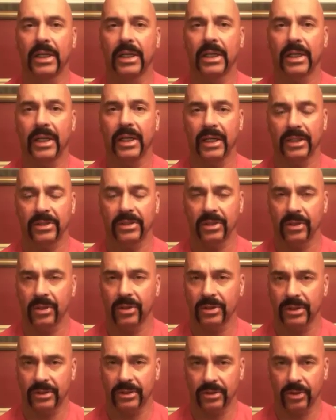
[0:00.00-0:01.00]
King
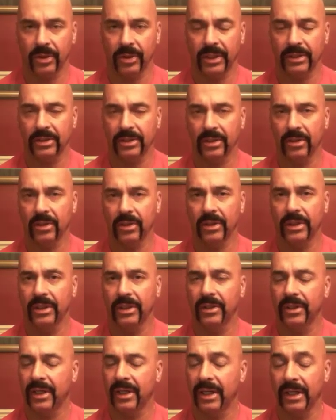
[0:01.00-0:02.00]
Cigars has a great cigar
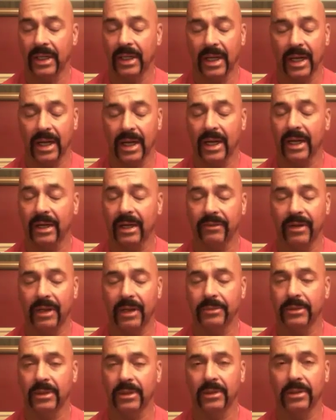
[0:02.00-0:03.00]
here, and I have
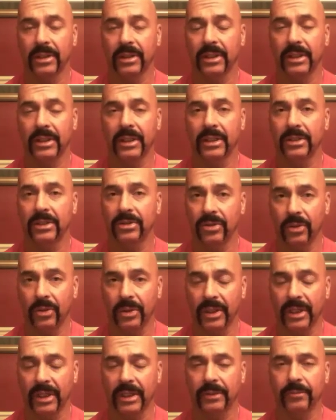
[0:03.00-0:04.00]
absolutely
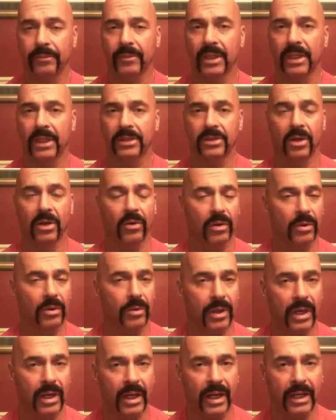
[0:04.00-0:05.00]
enjoyed it. It's the only
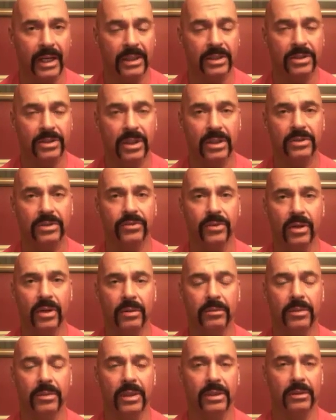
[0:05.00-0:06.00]
one I had to judge
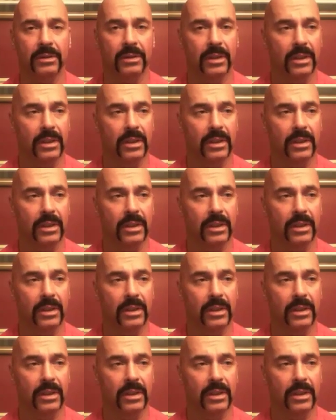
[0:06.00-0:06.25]
from, but